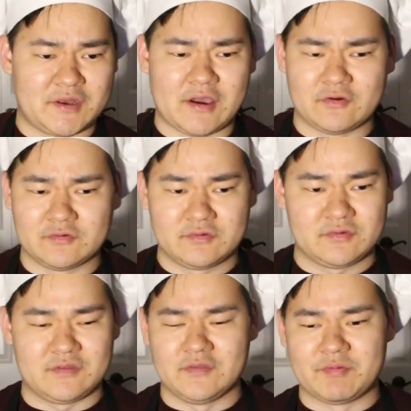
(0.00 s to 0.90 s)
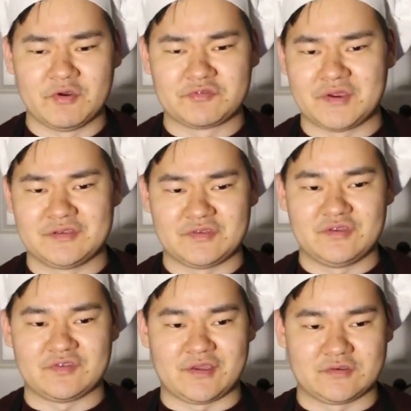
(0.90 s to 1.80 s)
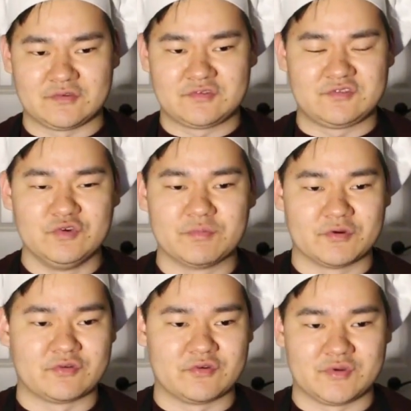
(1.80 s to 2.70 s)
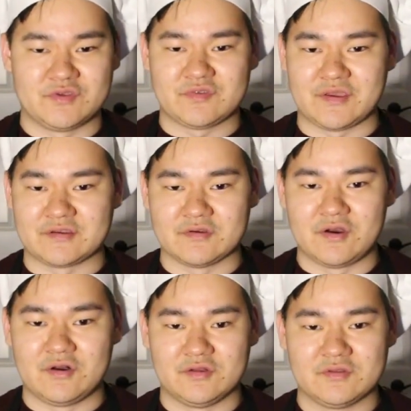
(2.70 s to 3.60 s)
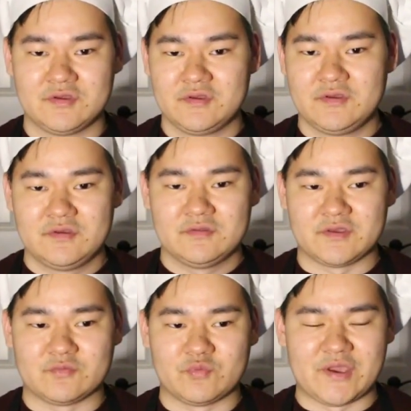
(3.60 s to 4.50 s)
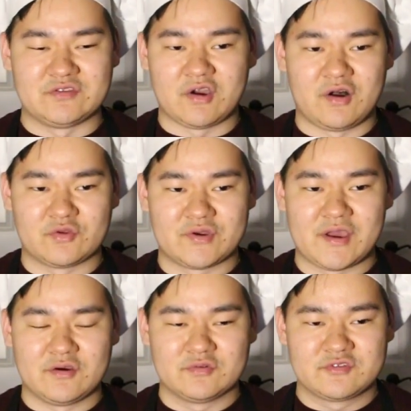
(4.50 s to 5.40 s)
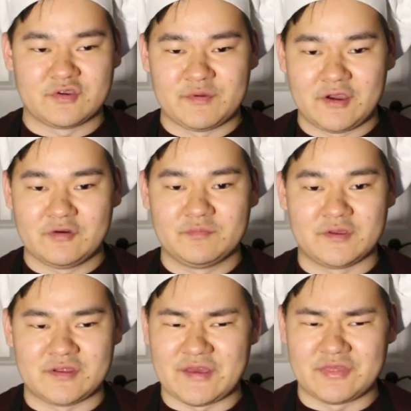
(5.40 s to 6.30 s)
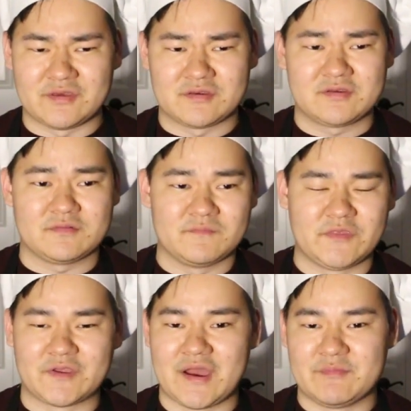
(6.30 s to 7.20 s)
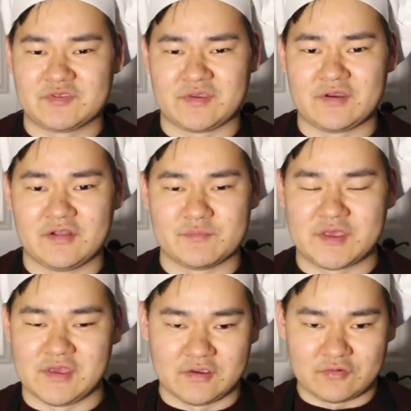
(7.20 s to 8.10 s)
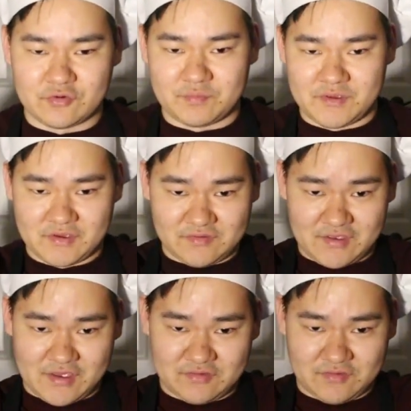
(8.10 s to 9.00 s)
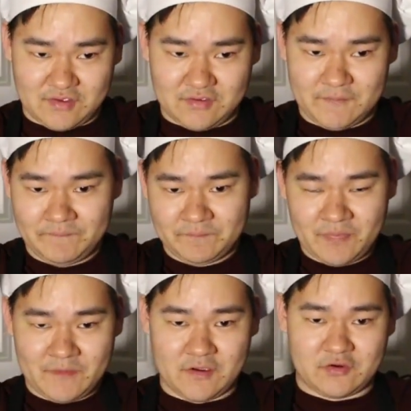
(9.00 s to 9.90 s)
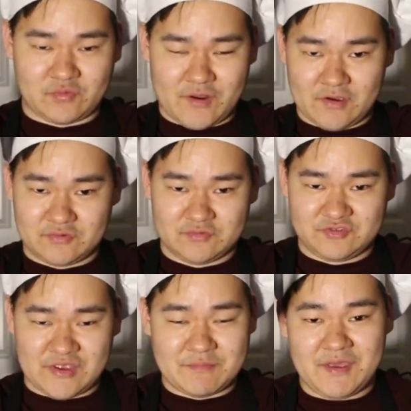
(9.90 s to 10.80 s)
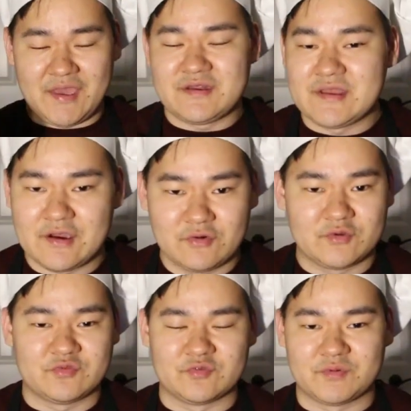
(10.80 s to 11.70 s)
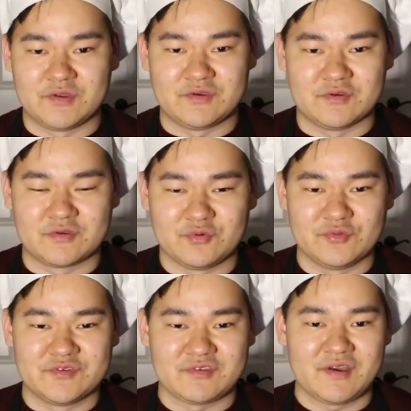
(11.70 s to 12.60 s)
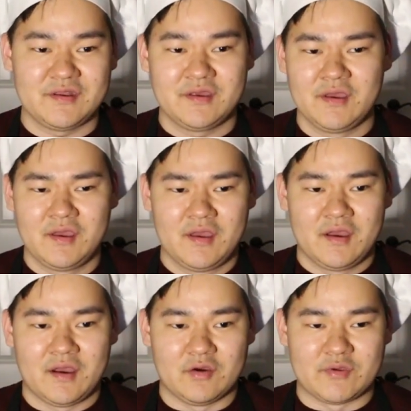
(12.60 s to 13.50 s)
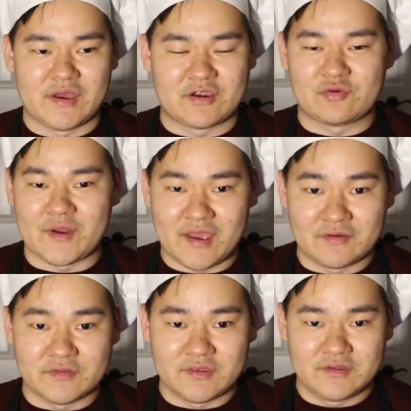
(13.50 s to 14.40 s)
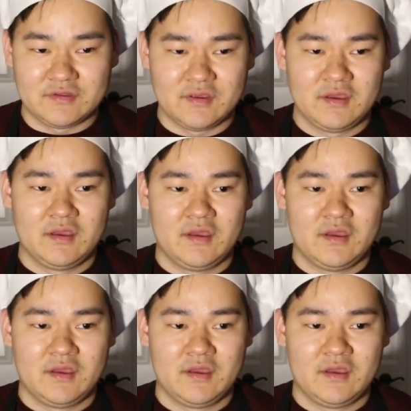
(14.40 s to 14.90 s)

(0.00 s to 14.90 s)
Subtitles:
now in the post-credit scene he's like super Groot. He's like all like way taller now somehow, but I think in the comics they call him King Groot because he has like a crown-shaped head now, which was a cool design. We got Kraglin.